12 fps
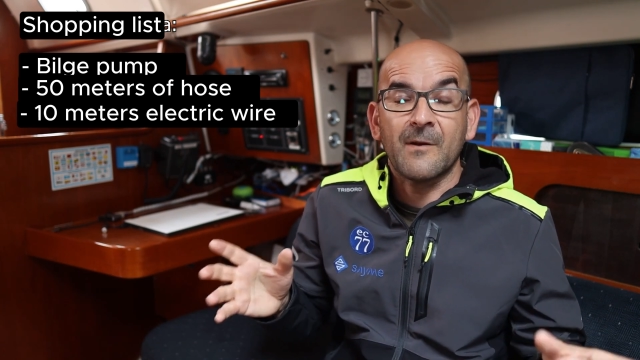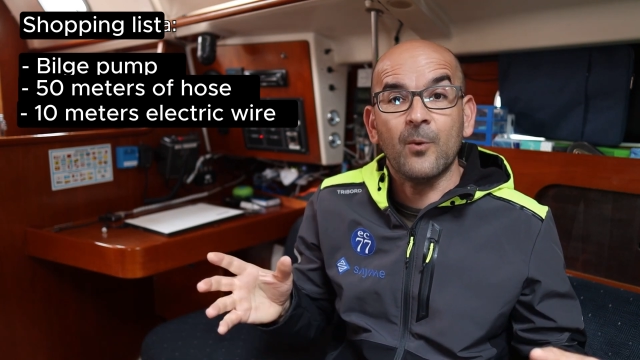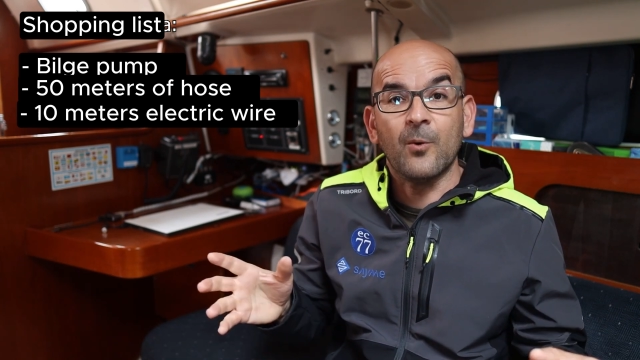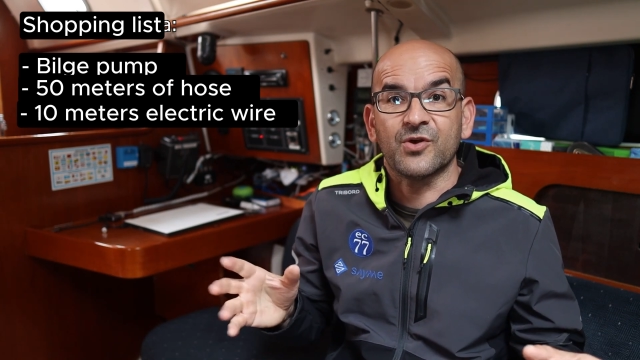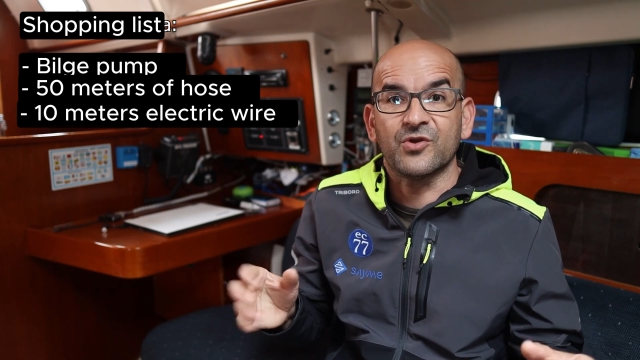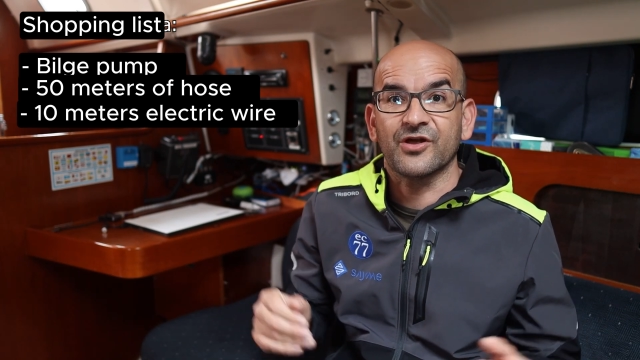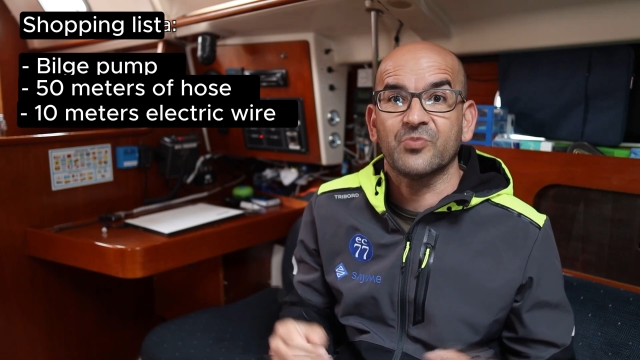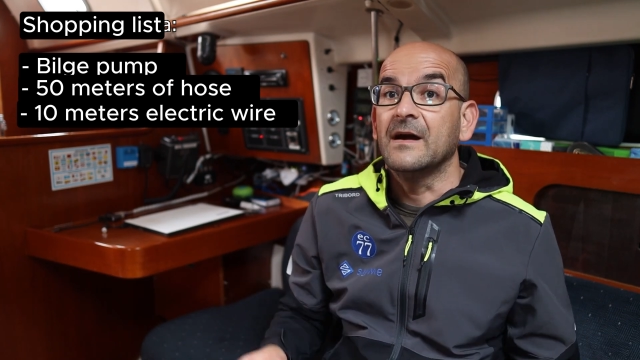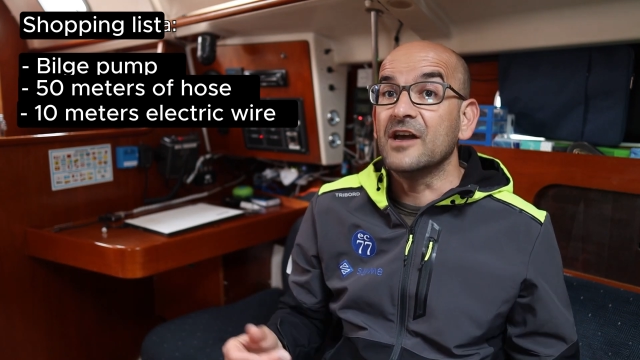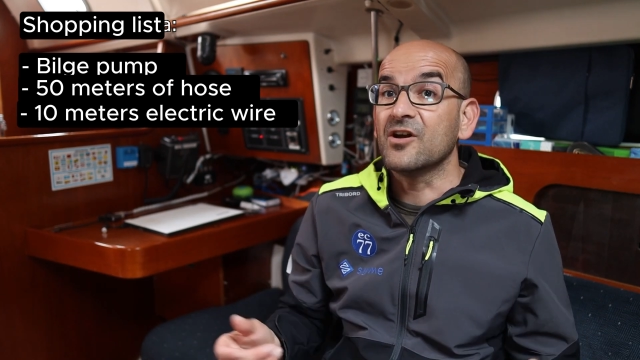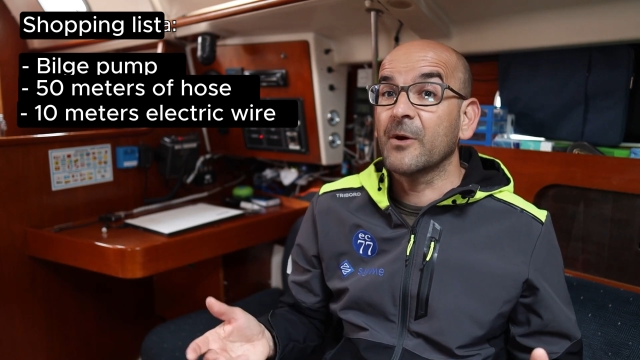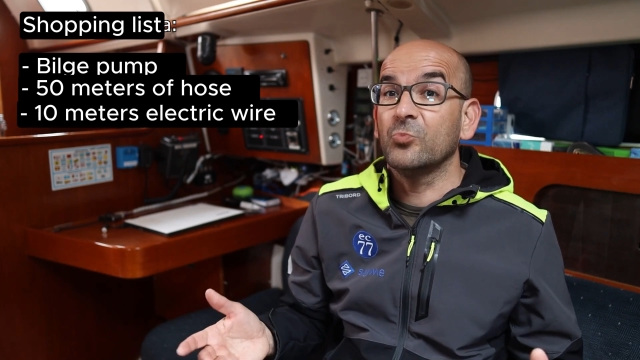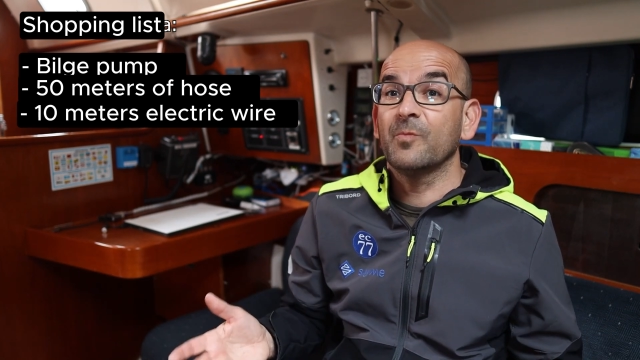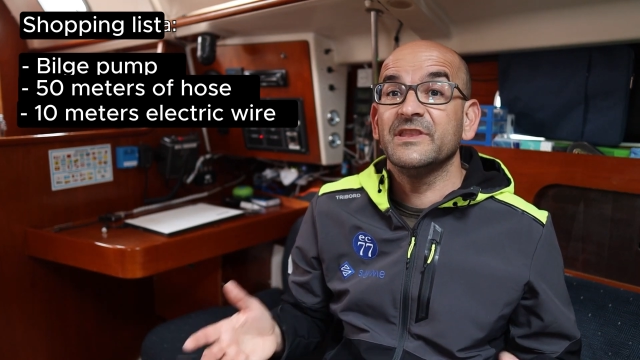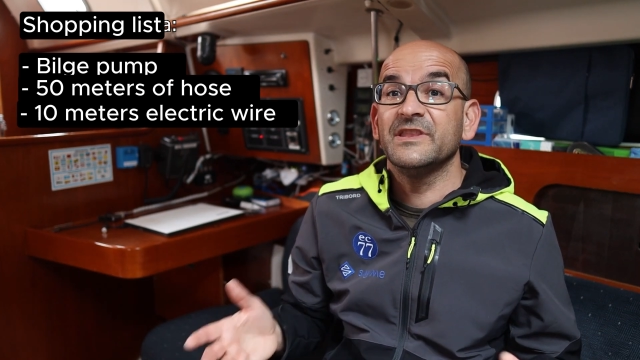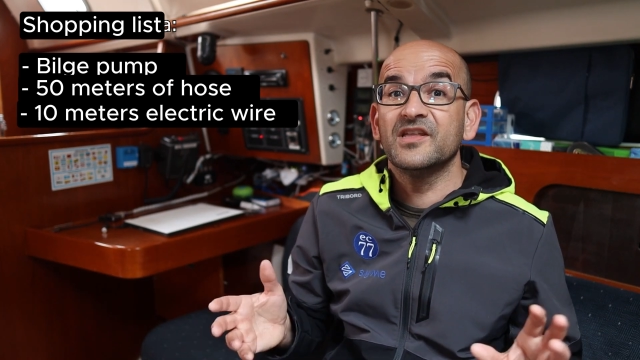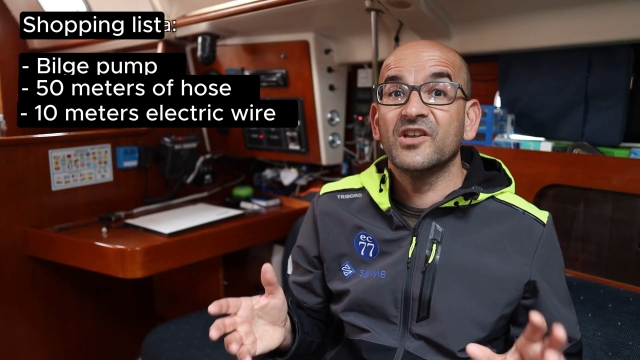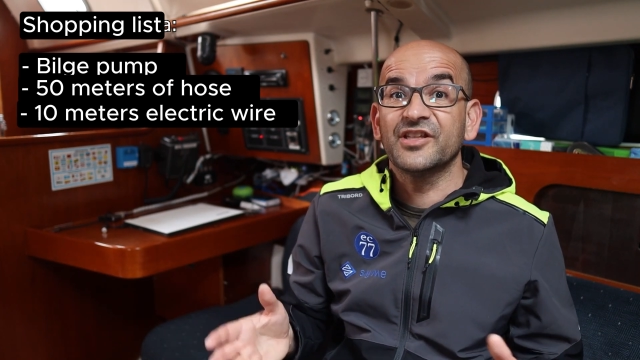although the minimum will
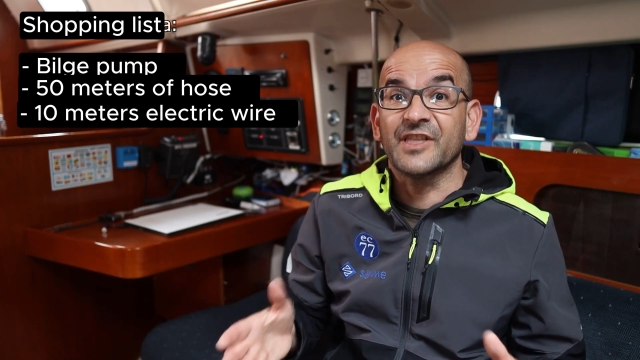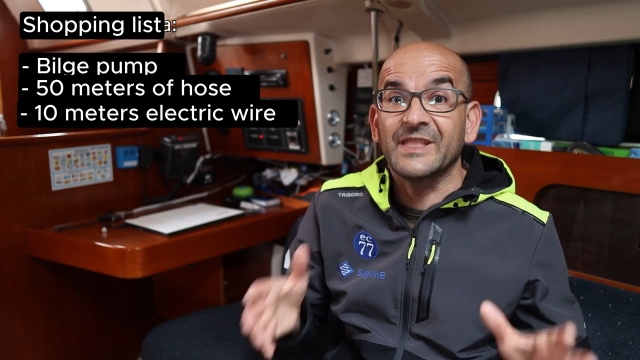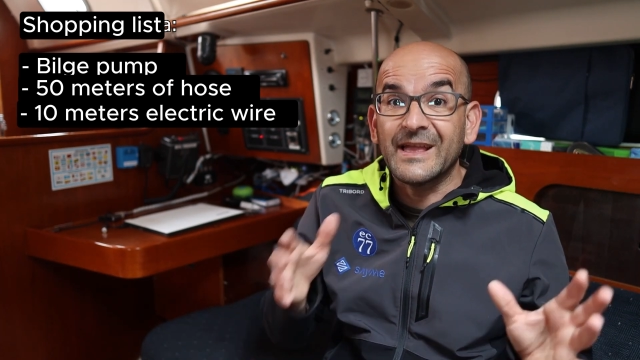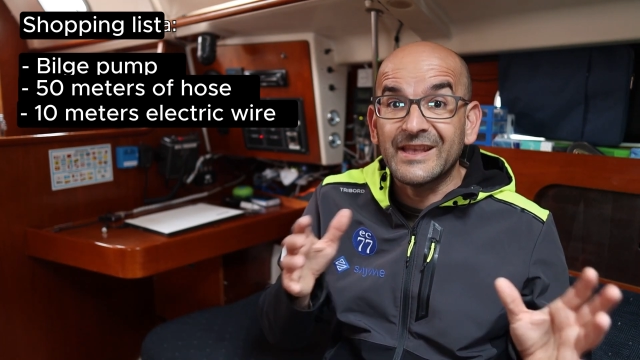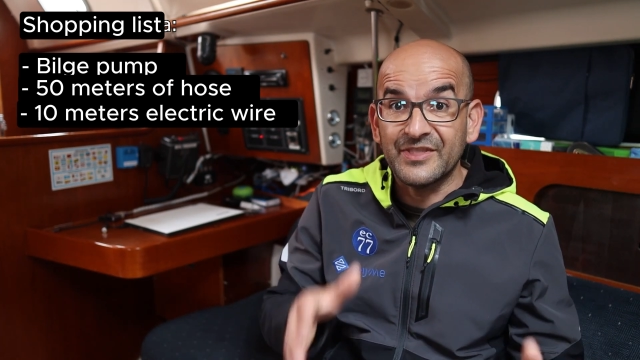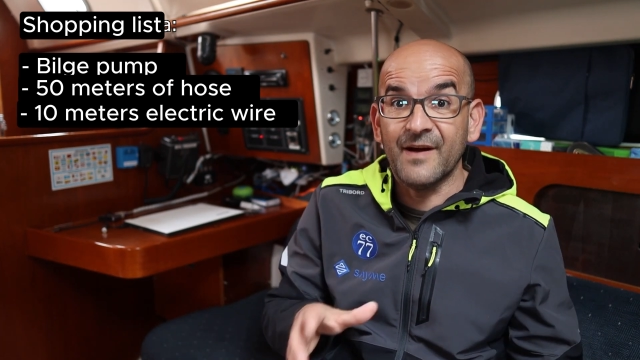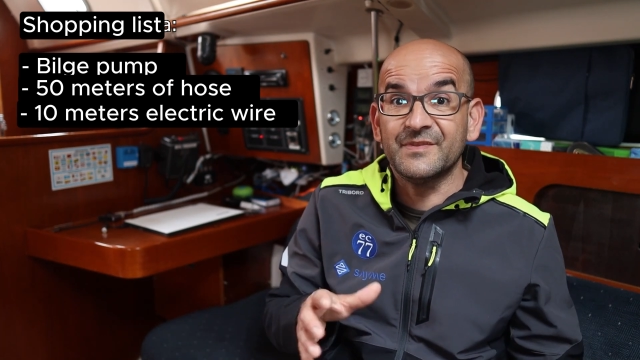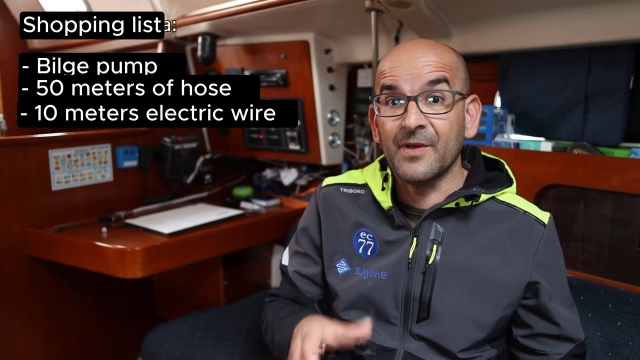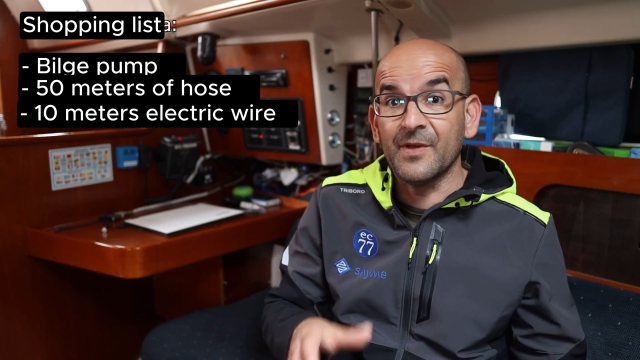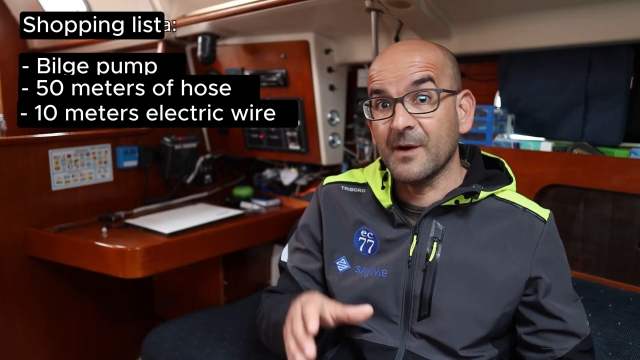be the distance from your